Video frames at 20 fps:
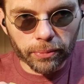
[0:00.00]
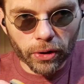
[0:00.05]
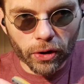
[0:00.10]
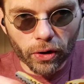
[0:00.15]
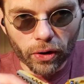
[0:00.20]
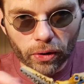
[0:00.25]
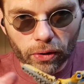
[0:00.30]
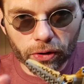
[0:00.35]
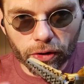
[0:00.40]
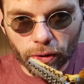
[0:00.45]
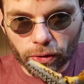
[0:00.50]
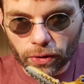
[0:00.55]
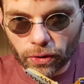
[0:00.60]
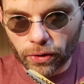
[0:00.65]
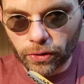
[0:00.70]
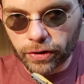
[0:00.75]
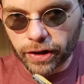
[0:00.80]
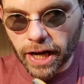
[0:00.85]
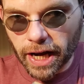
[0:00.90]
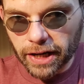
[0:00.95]
Hulk, or
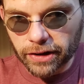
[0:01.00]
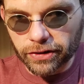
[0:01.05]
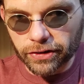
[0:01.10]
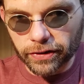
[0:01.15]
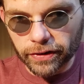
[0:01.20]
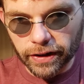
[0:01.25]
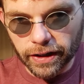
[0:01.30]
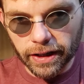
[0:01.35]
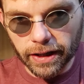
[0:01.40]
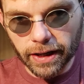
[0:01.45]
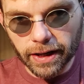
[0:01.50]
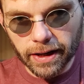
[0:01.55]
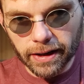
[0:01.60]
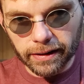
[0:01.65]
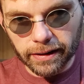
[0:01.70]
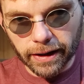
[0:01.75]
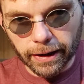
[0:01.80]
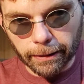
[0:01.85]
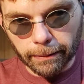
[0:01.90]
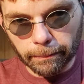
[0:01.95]
Hulk actually,
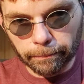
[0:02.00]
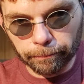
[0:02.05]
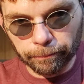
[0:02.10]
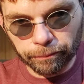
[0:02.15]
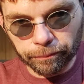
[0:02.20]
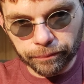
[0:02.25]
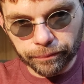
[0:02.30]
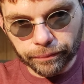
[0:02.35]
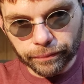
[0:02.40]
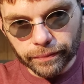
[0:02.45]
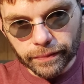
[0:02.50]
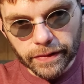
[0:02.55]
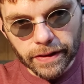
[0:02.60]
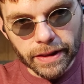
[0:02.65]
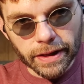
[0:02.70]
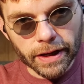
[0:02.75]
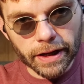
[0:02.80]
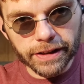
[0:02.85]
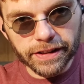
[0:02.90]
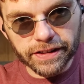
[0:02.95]
like,
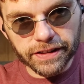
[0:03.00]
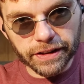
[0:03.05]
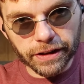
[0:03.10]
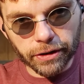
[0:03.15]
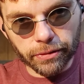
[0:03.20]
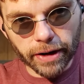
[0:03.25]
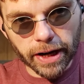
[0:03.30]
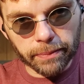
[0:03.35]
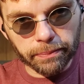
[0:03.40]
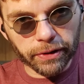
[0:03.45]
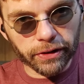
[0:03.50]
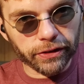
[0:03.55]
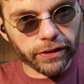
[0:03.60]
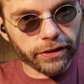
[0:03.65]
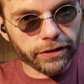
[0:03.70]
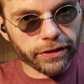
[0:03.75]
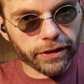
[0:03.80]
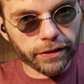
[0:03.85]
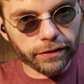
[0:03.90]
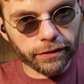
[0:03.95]
this is a great
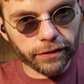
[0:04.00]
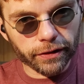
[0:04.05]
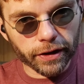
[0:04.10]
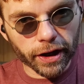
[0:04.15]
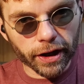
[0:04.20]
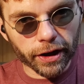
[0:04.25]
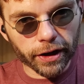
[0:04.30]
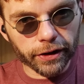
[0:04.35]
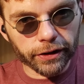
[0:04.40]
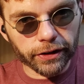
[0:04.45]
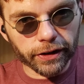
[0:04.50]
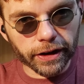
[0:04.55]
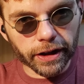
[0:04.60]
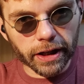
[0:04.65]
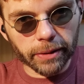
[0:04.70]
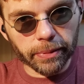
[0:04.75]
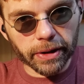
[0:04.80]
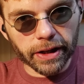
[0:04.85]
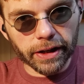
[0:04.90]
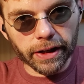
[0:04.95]
position to
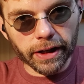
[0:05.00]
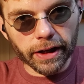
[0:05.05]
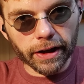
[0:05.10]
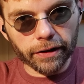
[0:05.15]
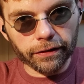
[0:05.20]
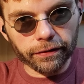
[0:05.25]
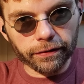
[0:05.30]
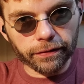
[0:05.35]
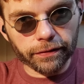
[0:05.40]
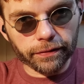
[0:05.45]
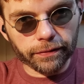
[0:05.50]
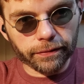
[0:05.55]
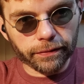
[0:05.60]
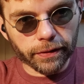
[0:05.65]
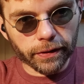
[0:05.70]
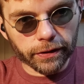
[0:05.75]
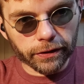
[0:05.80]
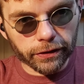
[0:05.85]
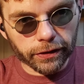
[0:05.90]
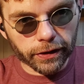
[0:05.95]
get him in if,
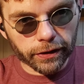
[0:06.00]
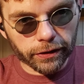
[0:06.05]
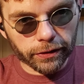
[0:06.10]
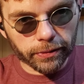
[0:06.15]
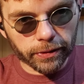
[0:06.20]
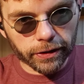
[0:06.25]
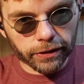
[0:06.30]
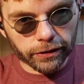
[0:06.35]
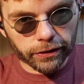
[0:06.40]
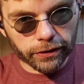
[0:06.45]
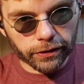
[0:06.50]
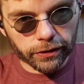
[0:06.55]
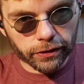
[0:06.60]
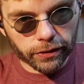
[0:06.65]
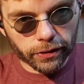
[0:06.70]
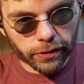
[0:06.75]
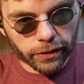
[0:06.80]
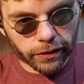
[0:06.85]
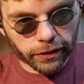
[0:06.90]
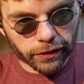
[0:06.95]
for instance, we just
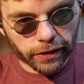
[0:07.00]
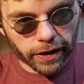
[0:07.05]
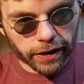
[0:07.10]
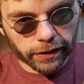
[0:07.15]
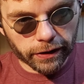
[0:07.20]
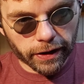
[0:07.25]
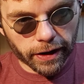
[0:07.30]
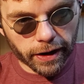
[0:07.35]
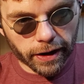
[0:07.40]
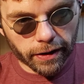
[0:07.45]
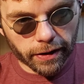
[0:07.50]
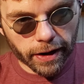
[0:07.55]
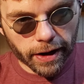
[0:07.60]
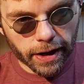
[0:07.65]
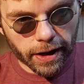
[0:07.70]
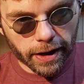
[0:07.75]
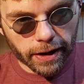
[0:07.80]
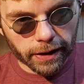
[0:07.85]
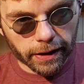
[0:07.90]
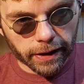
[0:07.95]
turn his head there,
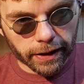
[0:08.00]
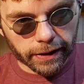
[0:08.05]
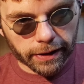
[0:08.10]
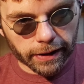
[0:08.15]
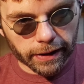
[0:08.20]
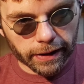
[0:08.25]
like